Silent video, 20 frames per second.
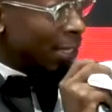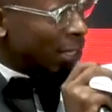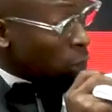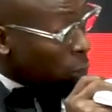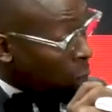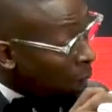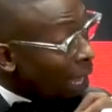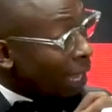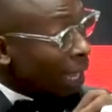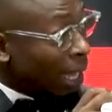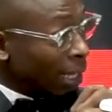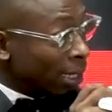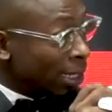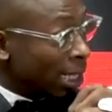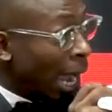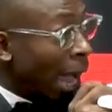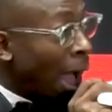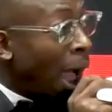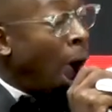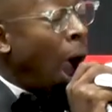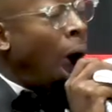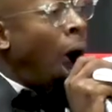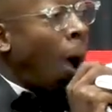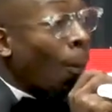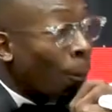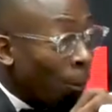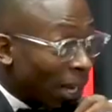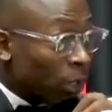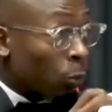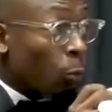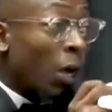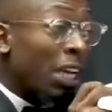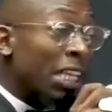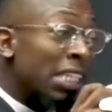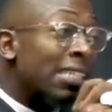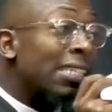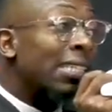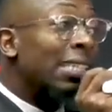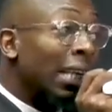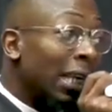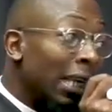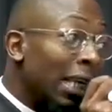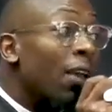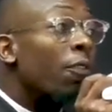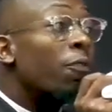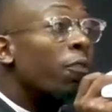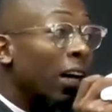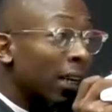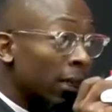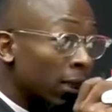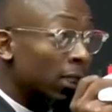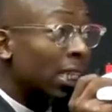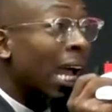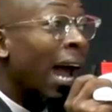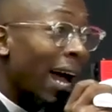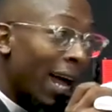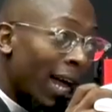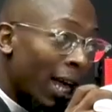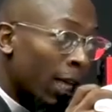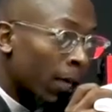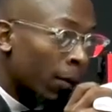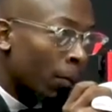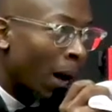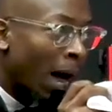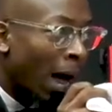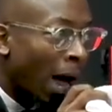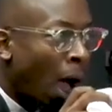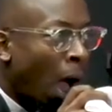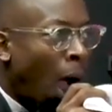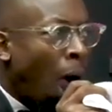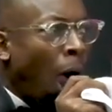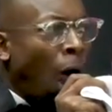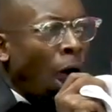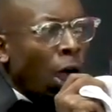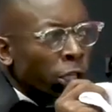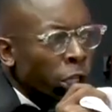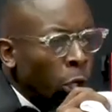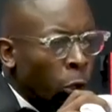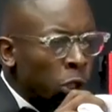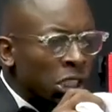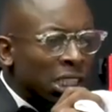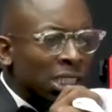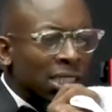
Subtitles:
is quiet, but when it's delivery time, you